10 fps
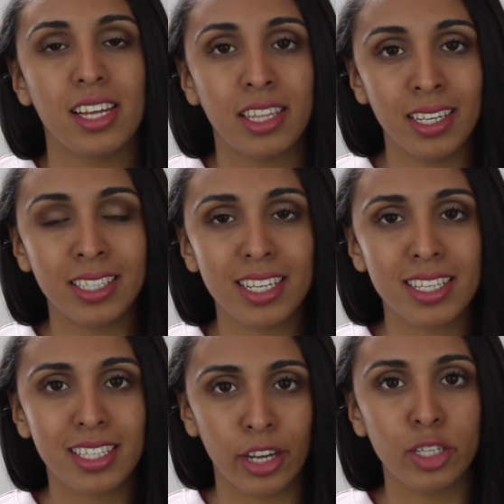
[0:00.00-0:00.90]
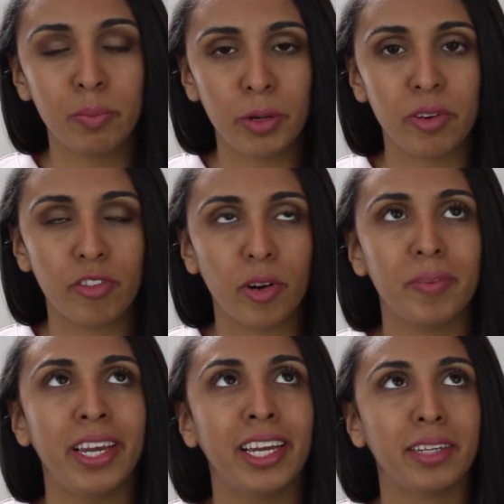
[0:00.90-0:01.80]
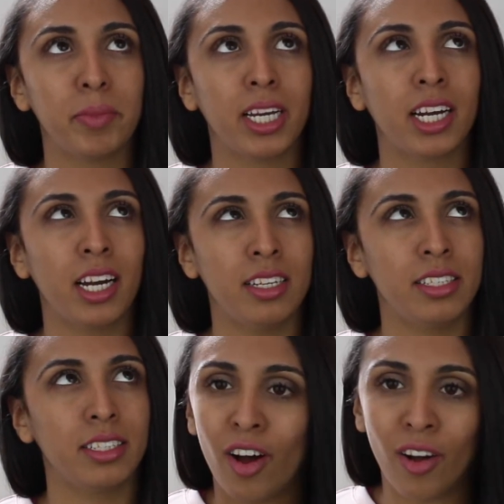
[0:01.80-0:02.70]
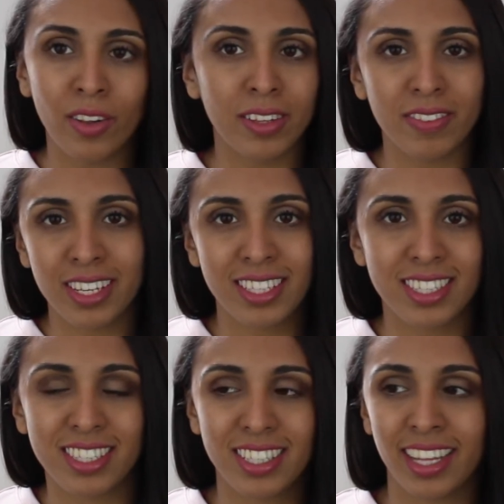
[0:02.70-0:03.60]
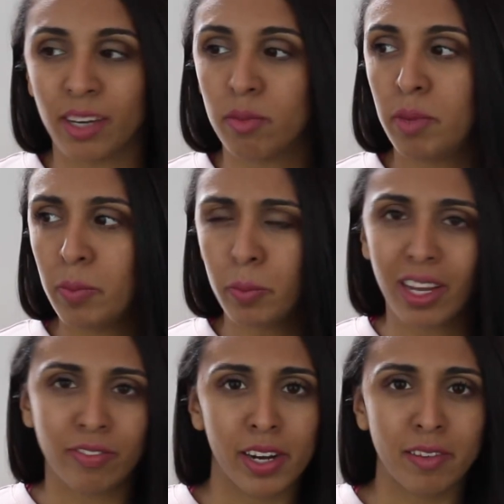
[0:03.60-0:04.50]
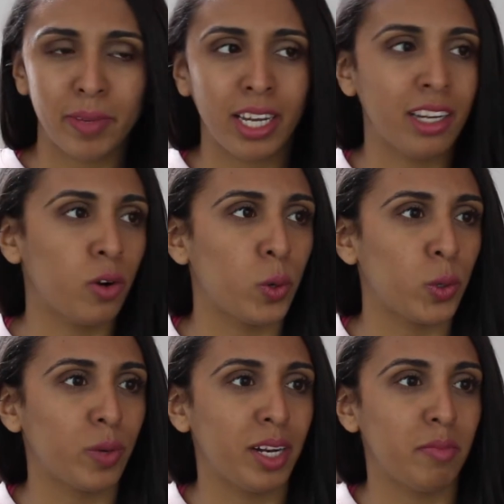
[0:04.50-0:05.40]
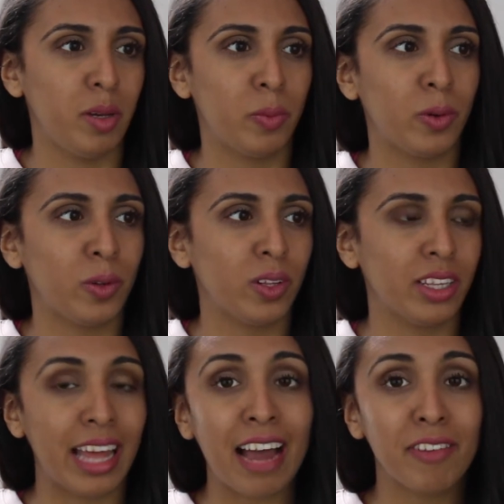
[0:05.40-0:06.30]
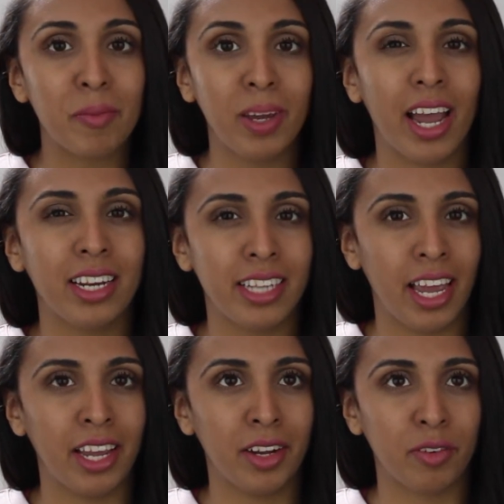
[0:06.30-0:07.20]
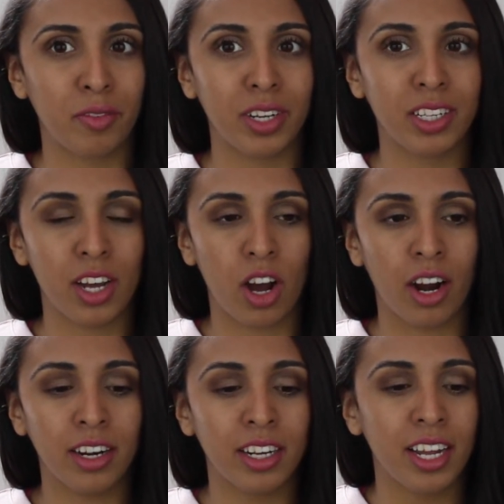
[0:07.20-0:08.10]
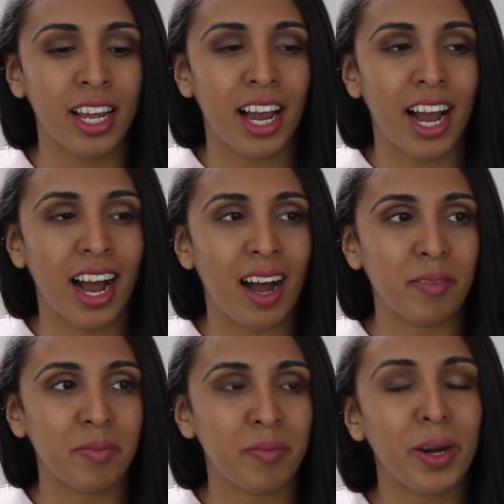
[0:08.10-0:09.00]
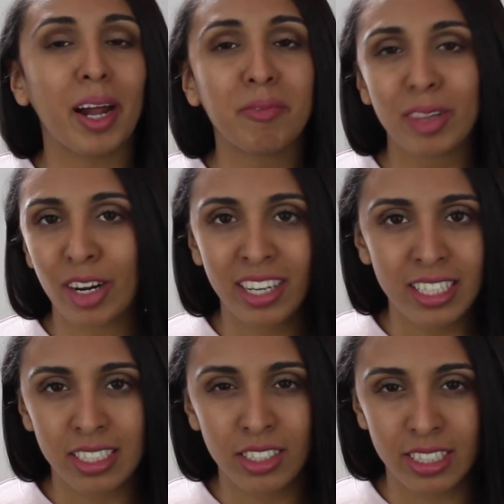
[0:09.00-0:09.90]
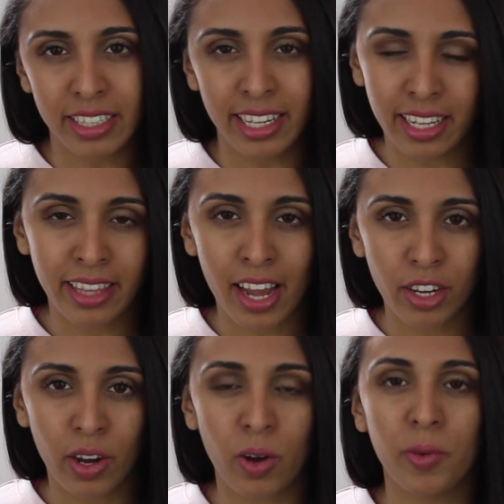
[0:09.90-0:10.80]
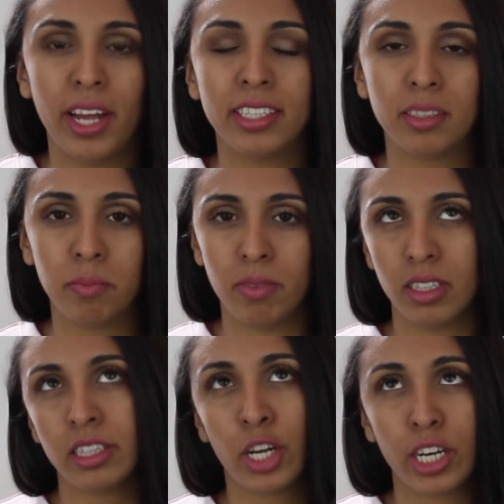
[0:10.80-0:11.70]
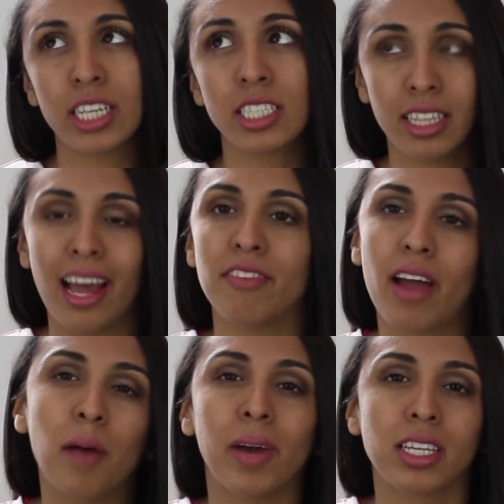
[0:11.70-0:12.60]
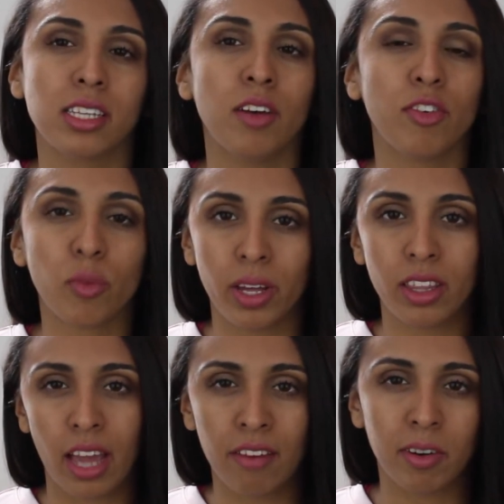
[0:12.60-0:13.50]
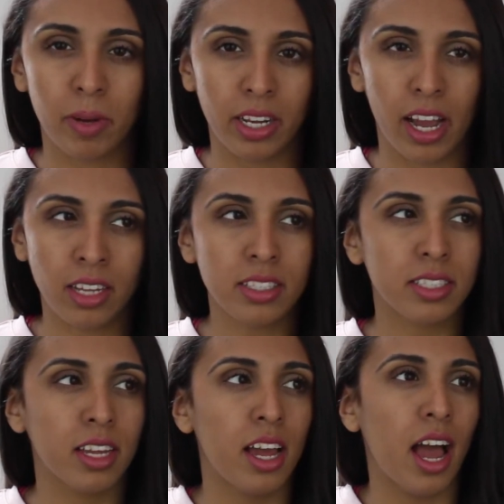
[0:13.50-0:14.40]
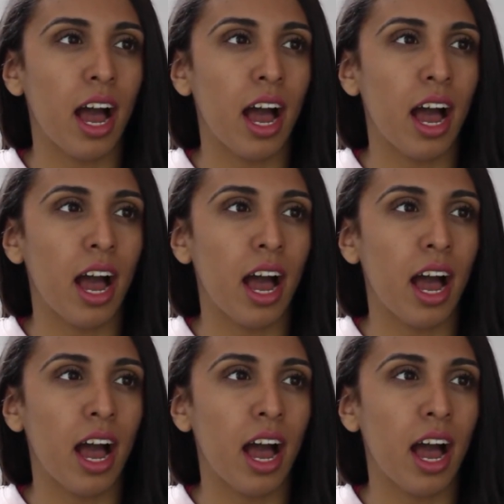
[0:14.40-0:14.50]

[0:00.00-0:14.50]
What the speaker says: This is such a big one for me, because all of this, like when people make fun of me or when people laugh at me, I take it really hard. But I'm learning to just let that go, and learning to laugh at myself with everybody else.